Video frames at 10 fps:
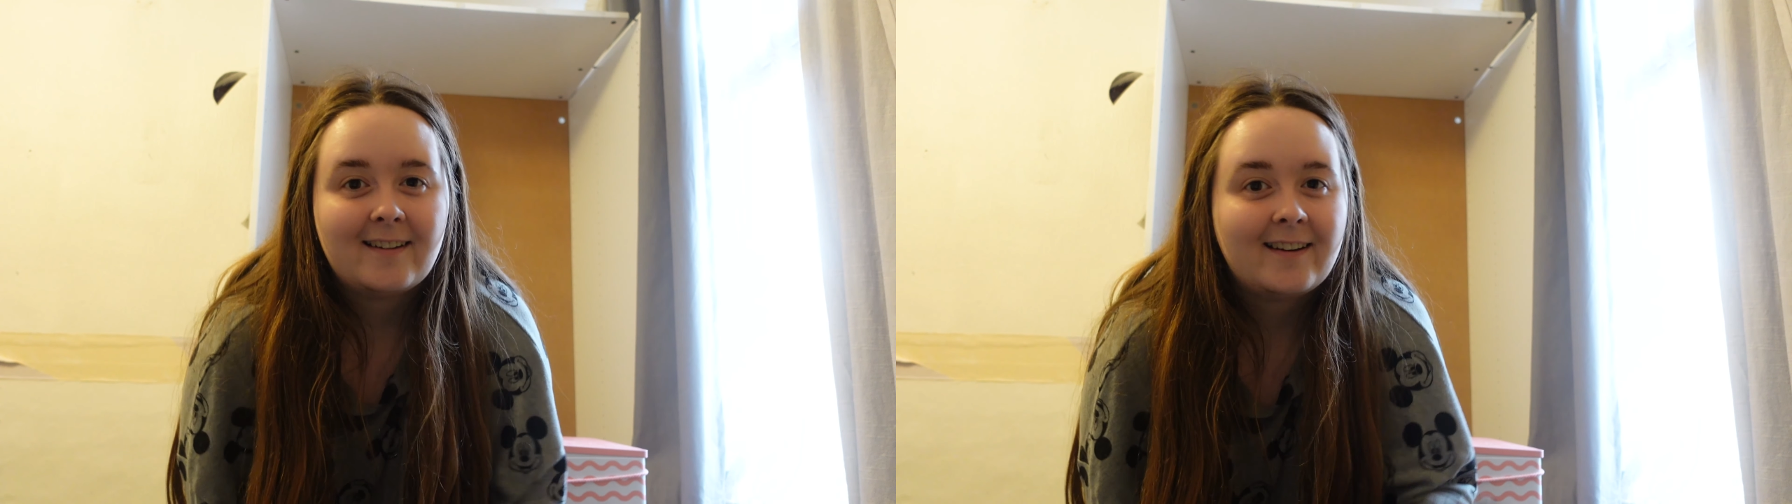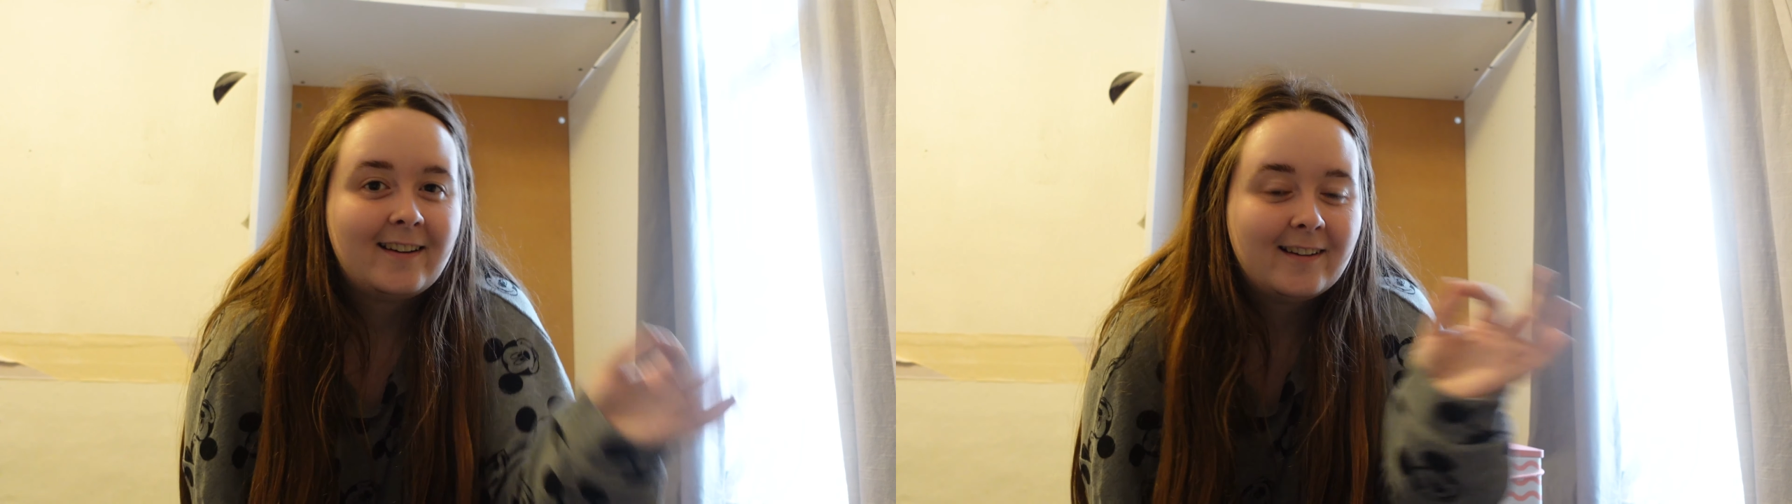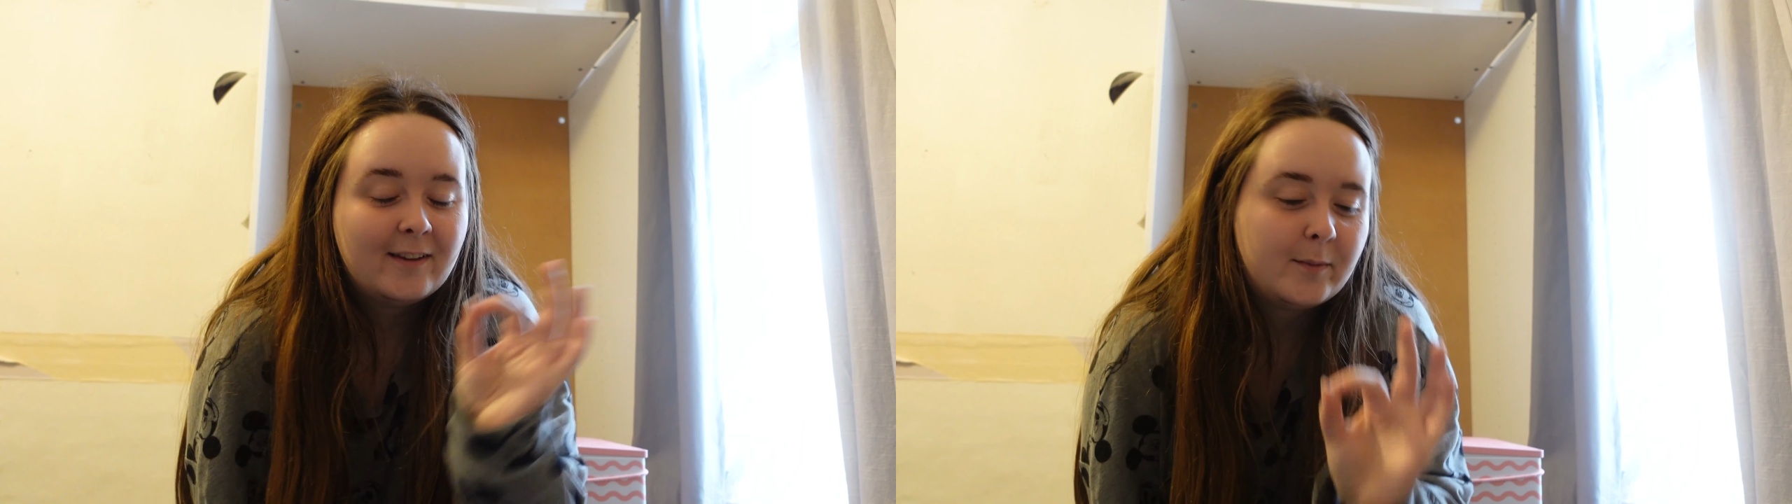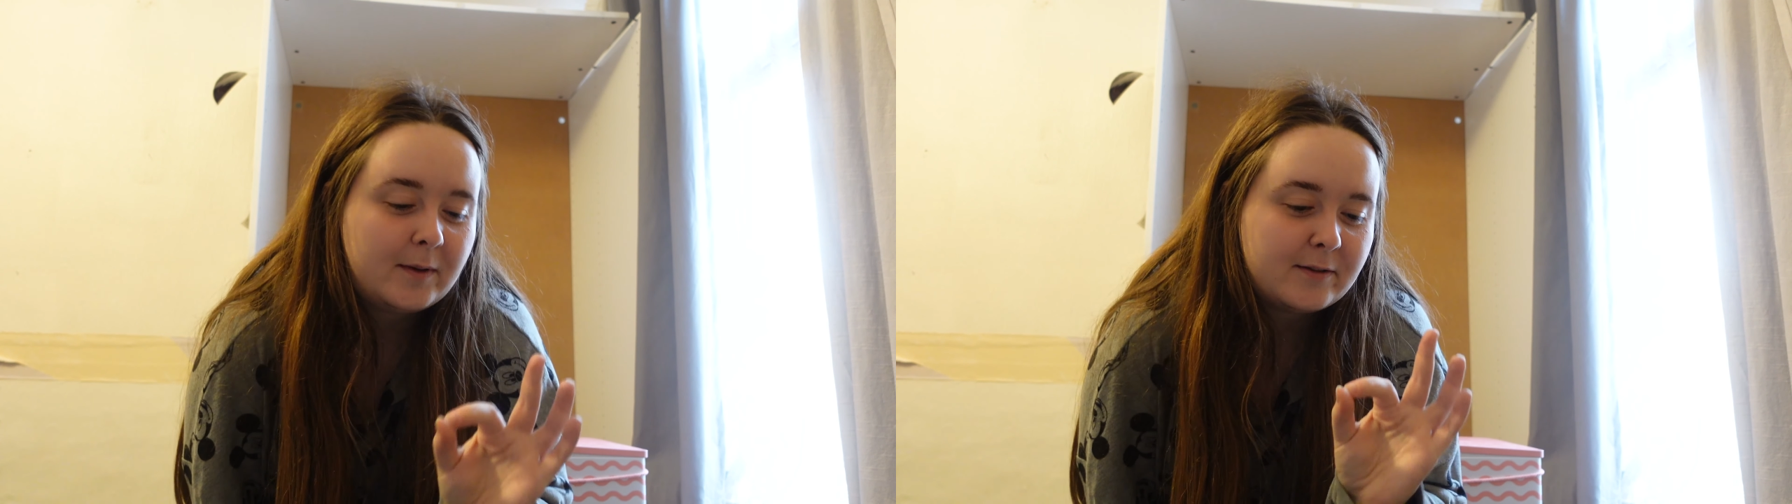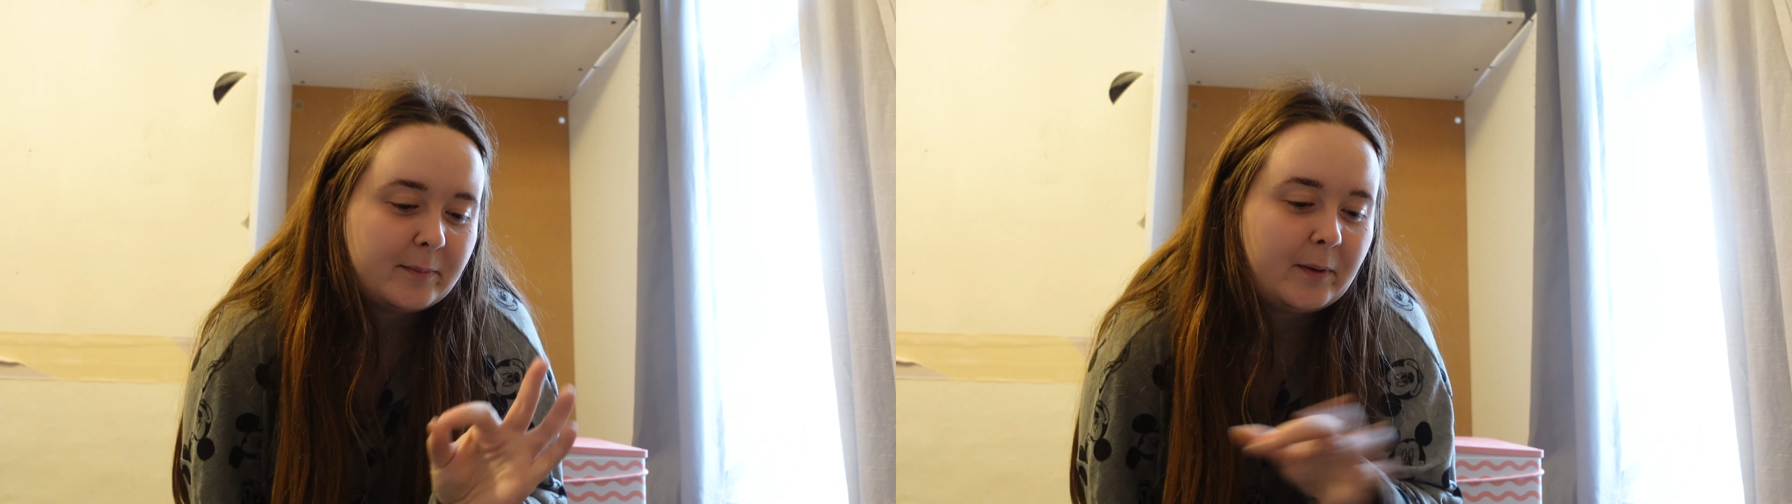another
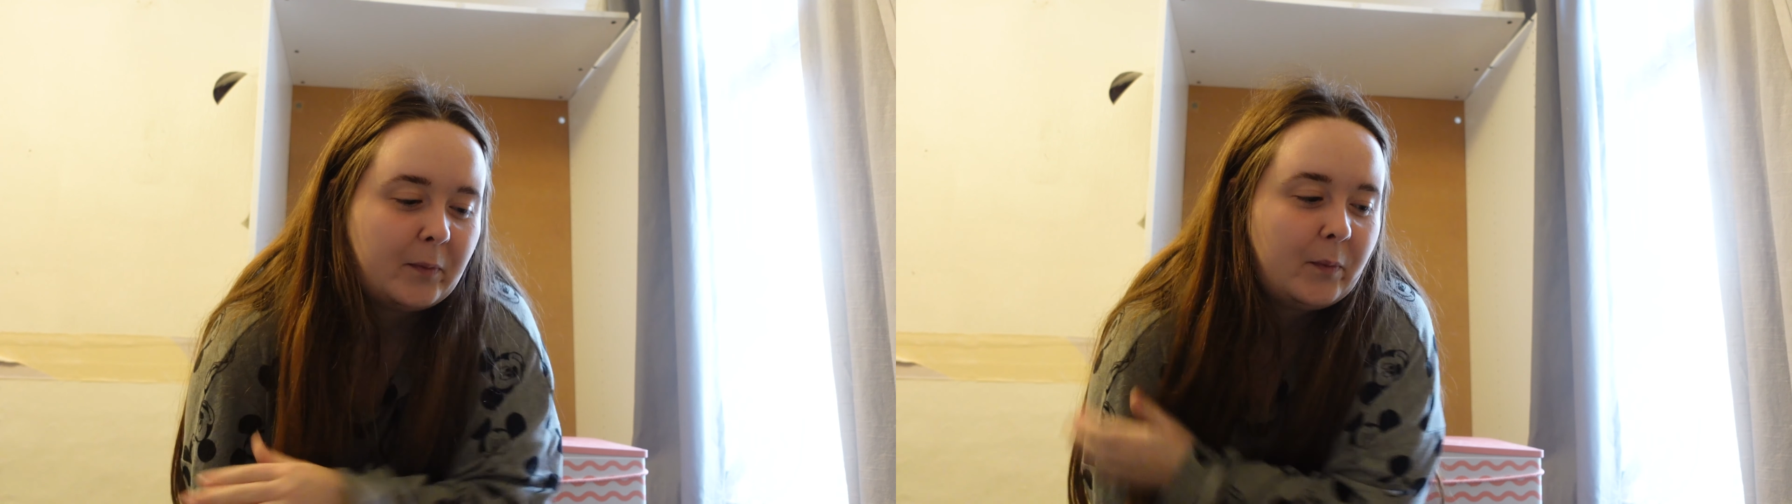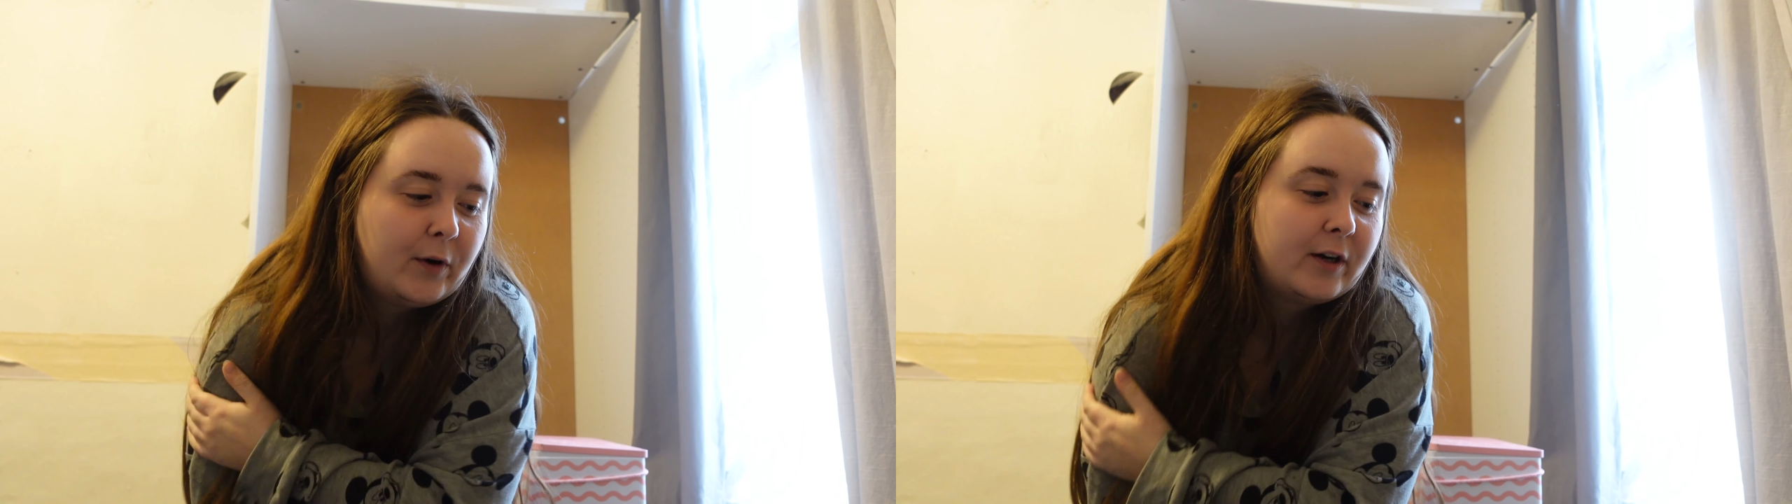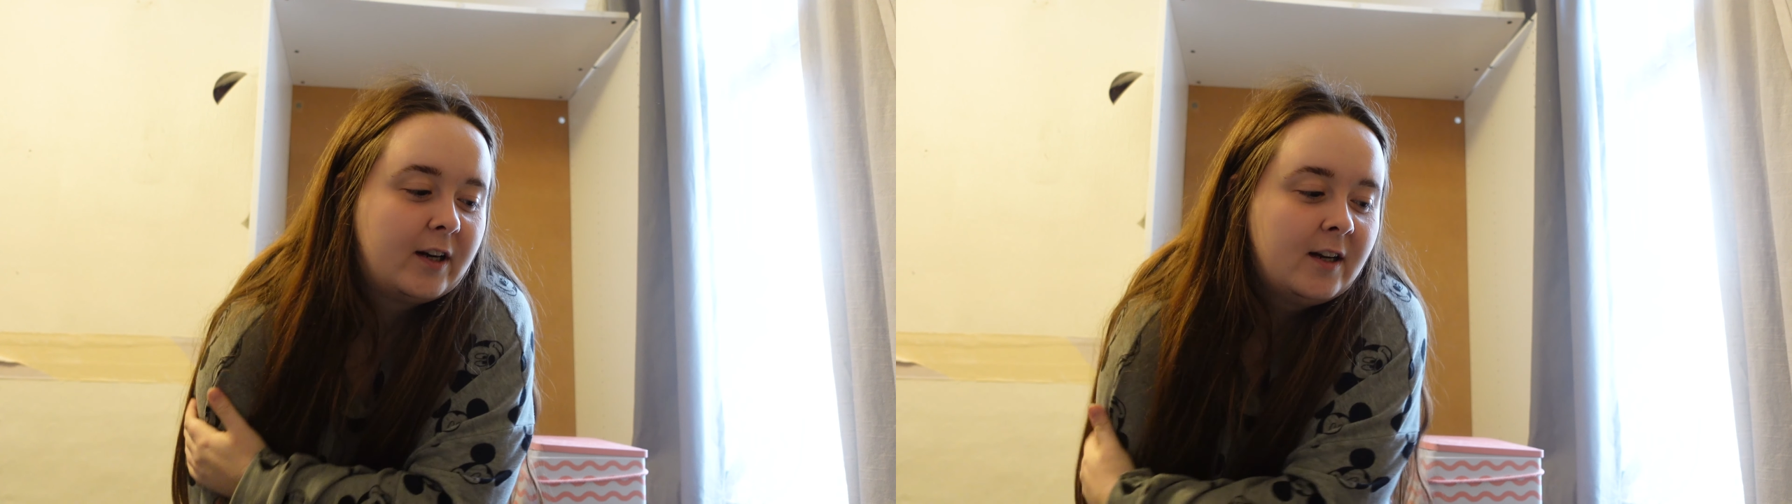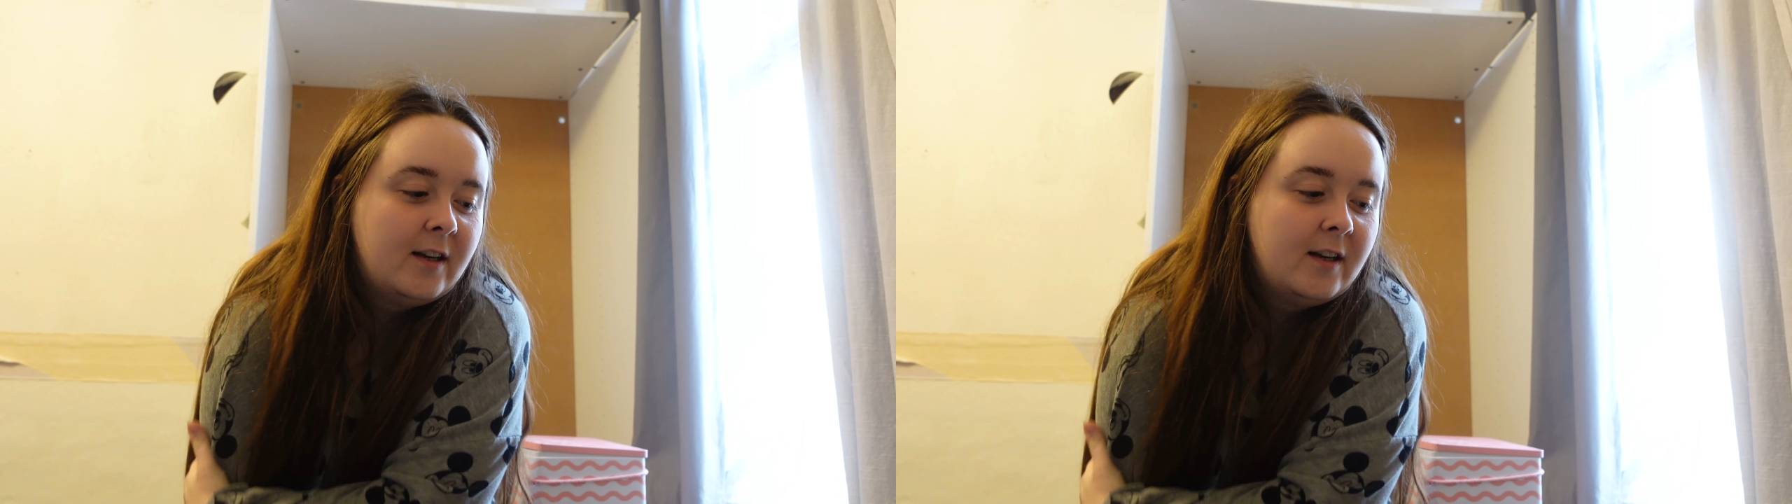piece of paperwork